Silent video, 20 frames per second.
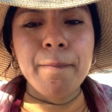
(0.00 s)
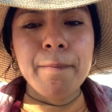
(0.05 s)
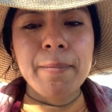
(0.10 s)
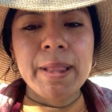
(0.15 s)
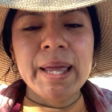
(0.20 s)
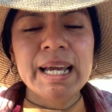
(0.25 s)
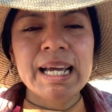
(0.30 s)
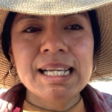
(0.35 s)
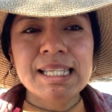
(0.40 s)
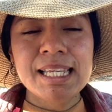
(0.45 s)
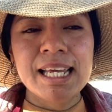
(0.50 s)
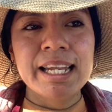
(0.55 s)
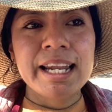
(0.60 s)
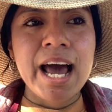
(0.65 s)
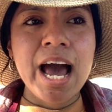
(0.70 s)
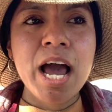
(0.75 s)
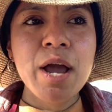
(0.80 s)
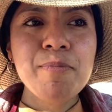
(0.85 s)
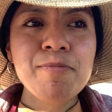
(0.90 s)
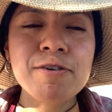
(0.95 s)
like I said,
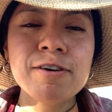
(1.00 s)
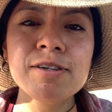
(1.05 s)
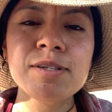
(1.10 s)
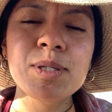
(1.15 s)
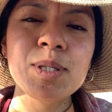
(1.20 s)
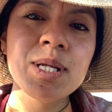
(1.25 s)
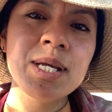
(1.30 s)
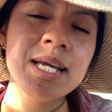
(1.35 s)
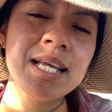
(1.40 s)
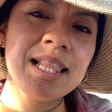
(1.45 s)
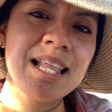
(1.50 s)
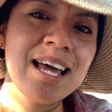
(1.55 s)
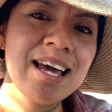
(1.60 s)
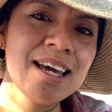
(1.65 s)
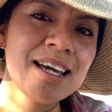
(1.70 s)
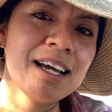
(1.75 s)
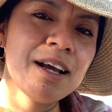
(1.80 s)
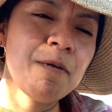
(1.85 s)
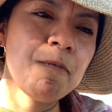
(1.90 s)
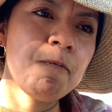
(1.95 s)
I personally
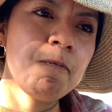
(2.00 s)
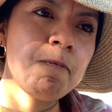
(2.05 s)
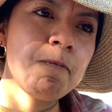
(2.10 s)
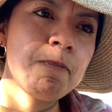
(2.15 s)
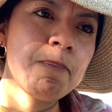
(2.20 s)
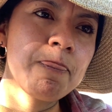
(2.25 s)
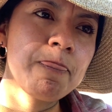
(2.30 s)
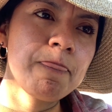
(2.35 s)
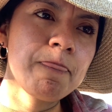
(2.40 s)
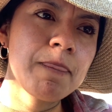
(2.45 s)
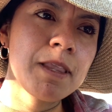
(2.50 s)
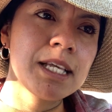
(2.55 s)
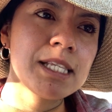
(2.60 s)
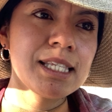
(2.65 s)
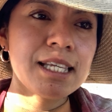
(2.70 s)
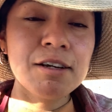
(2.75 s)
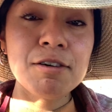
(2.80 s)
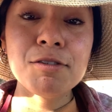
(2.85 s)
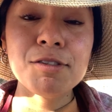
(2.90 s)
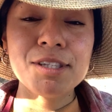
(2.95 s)
like
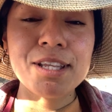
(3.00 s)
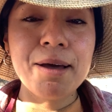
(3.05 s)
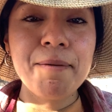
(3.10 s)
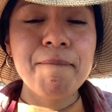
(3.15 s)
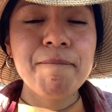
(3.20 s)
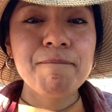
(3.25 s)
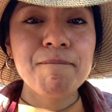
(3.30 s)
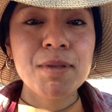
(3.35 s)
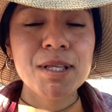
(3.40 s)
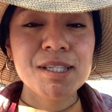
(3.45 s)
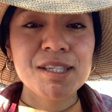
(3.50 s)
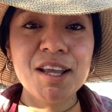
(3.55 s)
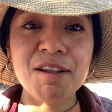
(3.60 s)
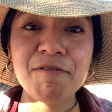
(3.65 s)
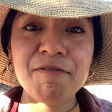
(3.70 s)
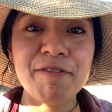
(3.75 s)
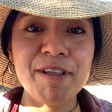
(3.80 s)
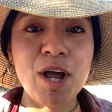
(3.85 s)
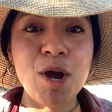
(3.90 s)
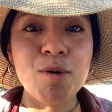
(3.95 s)
single stem
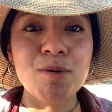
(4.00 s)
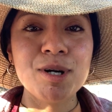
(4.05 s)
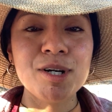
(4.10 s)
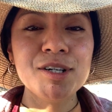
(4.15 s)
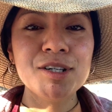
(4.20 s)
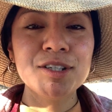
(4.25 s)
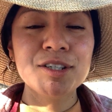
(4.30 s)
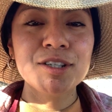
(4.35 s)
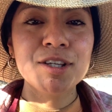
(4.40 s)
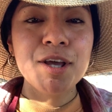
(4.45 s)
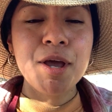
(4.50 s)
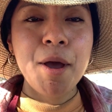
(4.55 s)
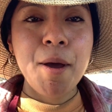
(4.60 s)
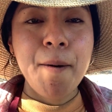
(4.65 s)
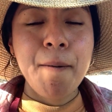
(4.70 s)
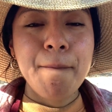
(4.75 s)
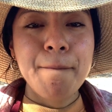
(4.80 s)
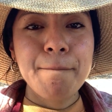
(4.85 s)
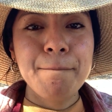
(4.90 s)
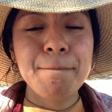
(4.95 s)
sunflowers,
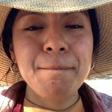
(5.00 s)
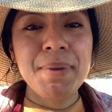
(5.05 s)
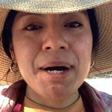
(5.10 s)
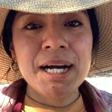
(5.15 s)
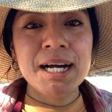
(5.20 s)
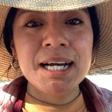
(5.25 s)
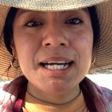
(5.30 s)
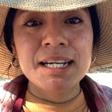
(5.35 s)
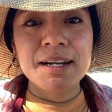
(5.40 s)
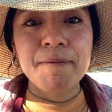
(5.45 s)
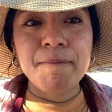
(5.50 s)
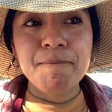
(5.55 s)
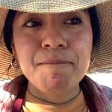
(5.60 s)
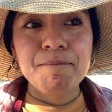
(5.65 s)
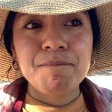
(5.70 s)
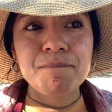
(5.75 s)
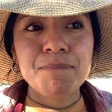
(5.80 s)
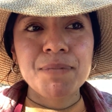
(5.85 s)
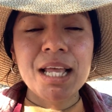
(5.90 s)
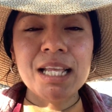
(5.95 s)
but
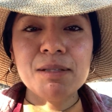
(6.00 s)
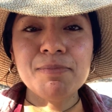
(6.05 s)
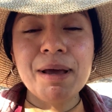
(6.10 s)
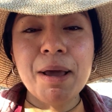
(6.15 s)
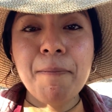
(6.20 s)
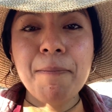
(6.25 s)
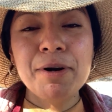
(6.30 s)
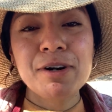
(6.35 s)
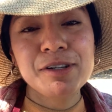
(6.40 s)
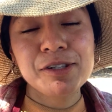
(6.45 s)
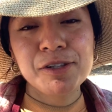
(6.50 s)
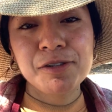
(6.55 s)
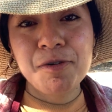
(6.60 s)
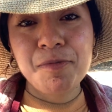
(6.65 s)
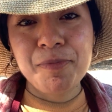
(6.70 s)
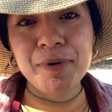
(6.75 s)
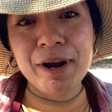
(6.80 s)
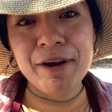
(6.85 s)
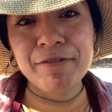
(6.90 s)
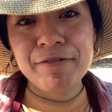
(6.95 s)
that's my personal
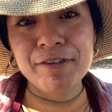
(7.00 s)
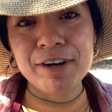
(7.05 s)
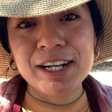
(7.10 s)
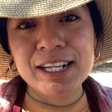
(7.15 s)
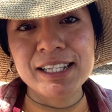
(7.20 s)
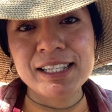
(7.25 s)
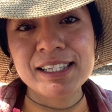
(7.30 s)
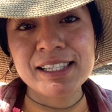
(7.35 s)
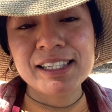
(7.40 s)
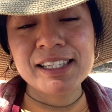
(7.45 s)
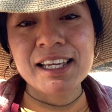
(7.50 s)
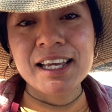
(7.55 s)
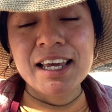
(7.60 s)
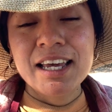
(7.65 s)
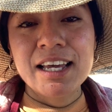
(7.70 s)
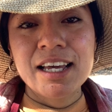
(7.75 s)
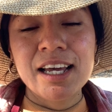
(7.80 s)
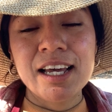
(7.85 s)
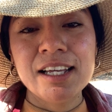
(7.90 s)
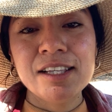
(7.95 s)
preference.
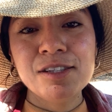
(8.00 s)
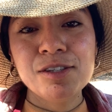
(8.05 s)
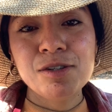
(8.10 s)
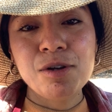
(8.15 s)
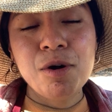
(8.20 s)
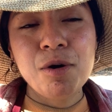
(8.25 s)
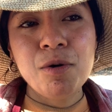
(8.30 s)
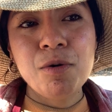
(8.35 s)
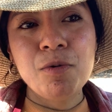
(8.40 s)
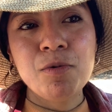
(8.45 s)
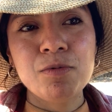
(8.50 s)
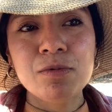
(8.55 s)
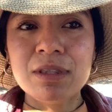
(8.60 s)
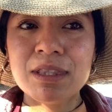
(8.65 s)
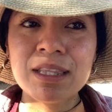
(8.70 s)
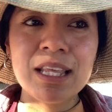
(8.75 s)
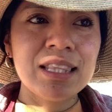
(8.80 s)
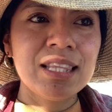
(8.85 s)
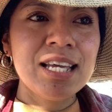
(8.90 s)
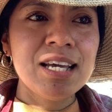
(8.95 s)
And so
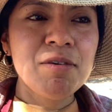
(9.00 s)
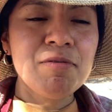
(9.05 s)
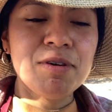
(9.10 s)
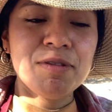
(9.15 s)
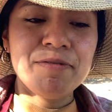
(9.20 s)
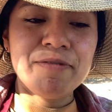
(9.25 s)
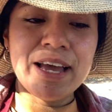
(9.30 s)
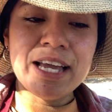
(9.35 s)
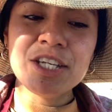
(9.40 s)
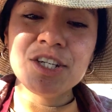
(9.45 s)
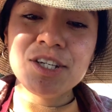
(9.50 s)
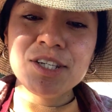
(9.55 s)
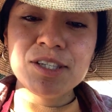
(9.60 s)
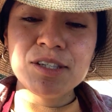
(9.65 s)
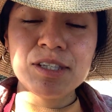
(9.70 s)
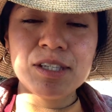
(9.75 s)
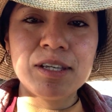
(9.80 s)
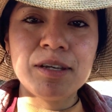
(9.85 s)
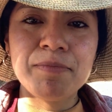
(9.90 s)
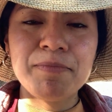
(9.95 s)
the thing with
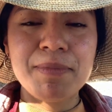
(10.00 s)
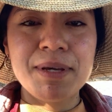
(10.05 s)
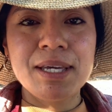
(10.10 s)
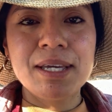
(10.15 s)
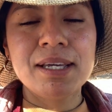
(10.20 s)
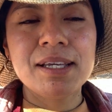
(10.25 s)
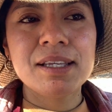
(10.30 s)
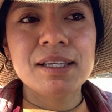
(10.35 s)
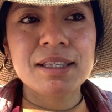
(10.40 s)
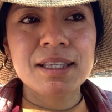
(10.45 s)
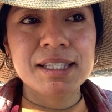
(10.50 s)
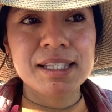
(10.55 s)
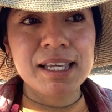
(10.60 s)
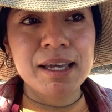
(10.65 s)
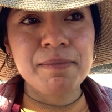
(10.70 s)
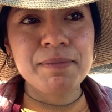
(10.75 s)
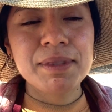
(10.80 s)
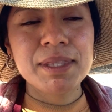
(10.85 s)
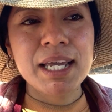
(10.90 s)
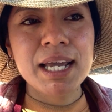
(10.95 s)
veggies can be the
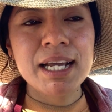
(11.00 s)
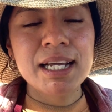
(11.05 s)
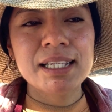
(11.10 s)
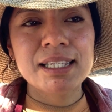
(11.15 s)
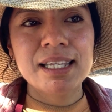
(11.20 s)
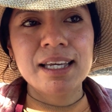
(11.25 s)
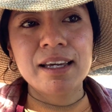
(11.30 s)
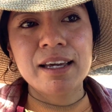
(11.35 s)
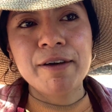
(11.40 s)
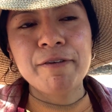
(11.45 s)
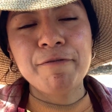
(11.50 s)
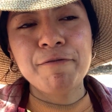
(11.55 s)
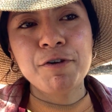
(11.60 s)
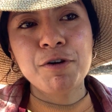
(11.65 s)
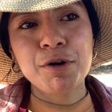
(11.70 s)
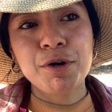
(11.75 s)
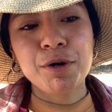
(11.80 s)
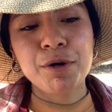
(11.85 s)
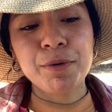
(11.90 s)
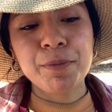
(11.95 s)
same thing. It's like if
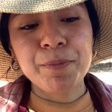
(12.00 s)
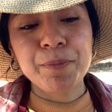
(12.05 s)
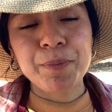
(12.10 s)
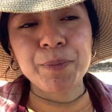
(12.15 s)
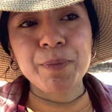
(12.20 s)
you're